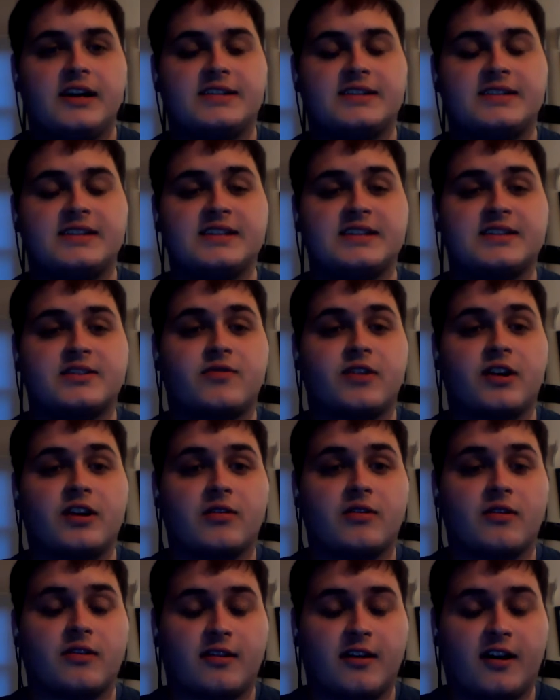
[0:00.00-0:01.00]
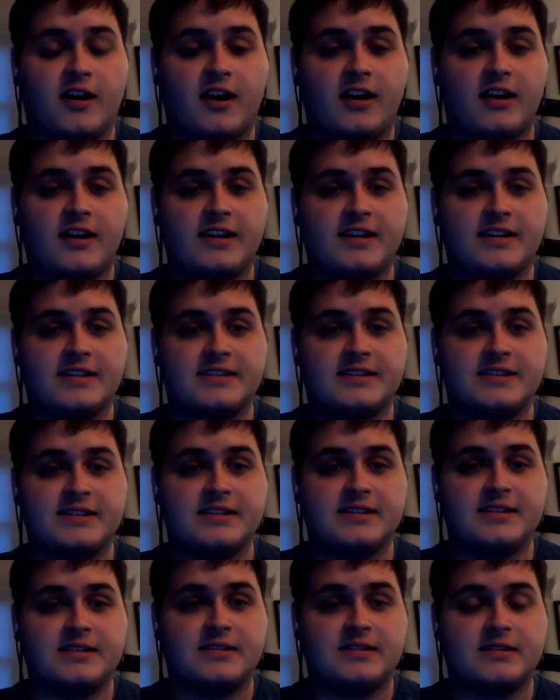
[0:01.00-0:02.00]
It's this critical thought and it's
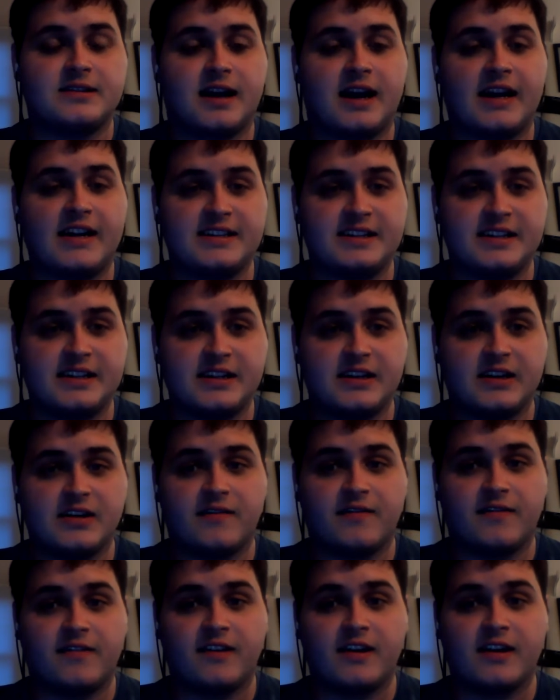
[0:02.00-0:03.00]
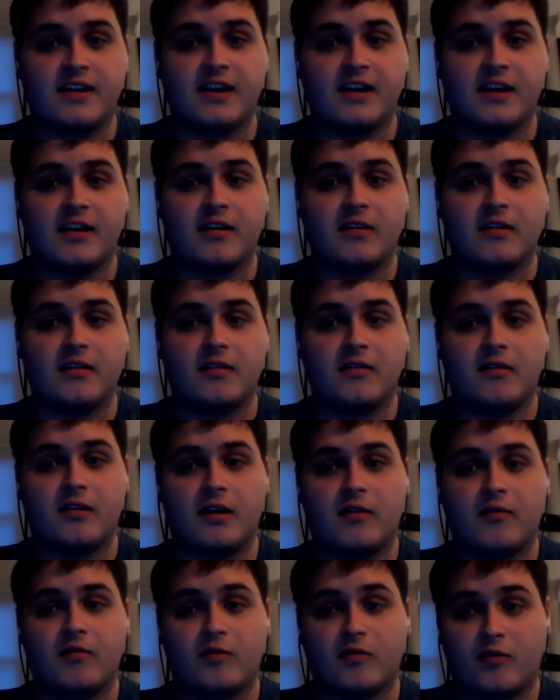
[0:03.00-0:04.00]
this idea of thinking
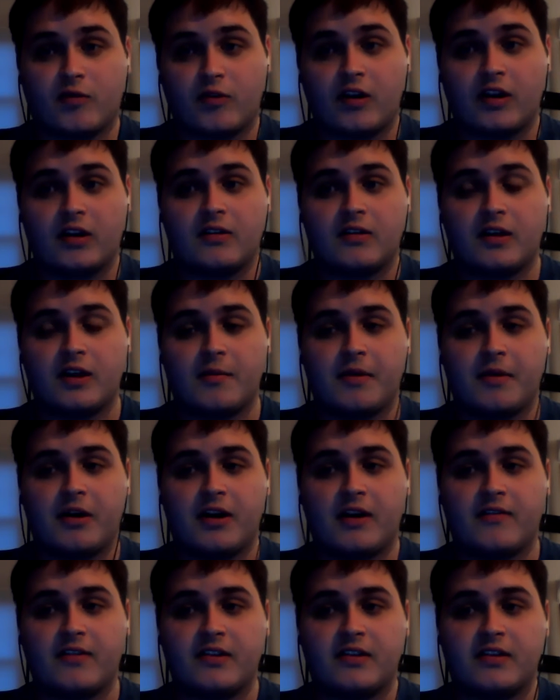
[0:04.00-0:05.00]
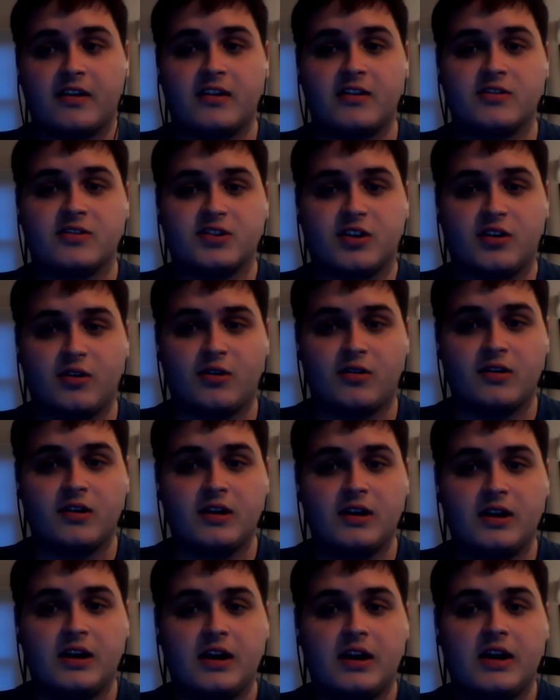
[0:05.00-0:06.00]
critically about everything you're told,